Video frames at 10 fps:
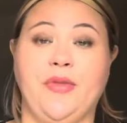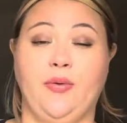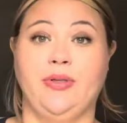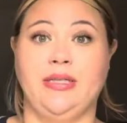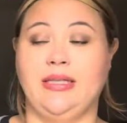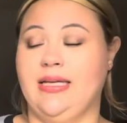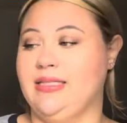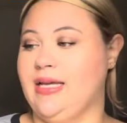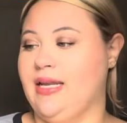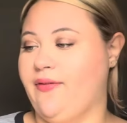I really
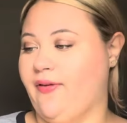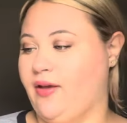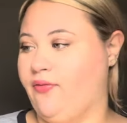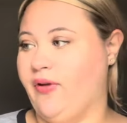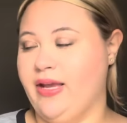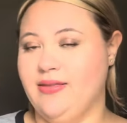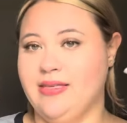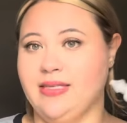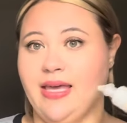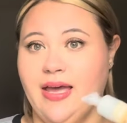liked it. If I could find
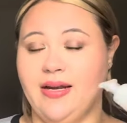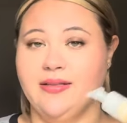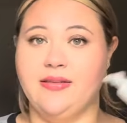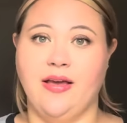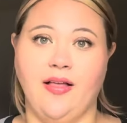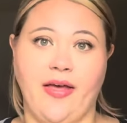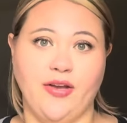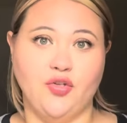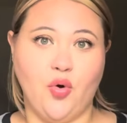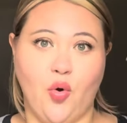these again on sale,
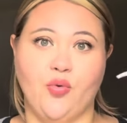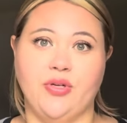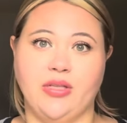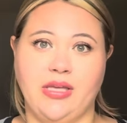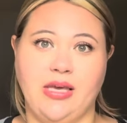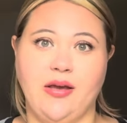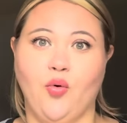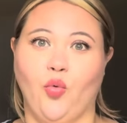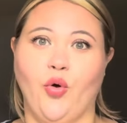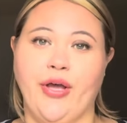I totally
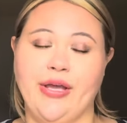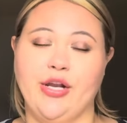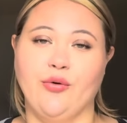would